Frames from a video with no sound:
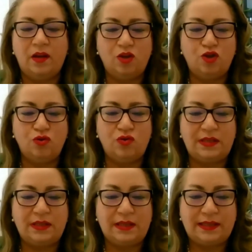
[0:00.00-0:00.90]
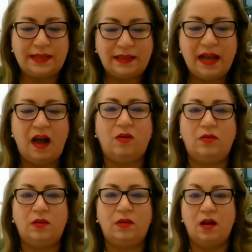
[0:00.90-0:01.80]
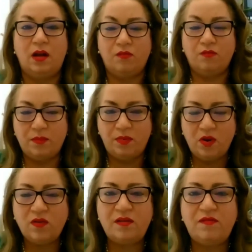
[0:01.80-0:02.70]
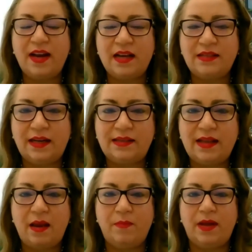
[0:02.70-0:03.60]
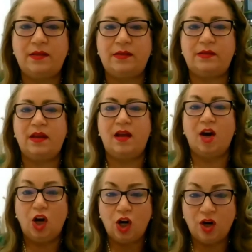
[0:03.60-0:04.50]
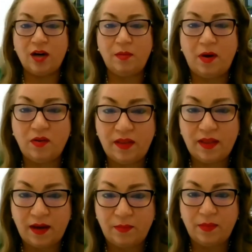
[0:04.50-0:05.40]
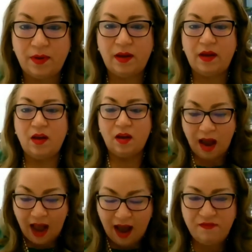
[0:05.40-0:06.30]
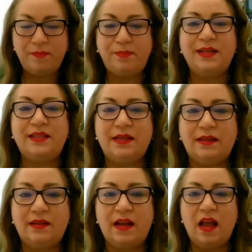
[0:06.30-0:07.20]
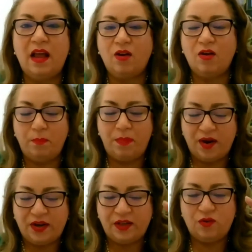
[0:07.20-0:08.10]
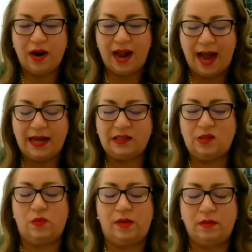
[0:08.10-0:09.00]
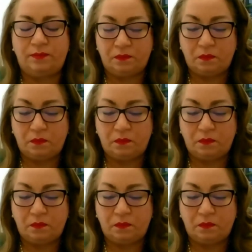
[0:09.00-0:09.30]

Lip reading: to sit down, review the financial statements, learn about them, have a budget, compare your actual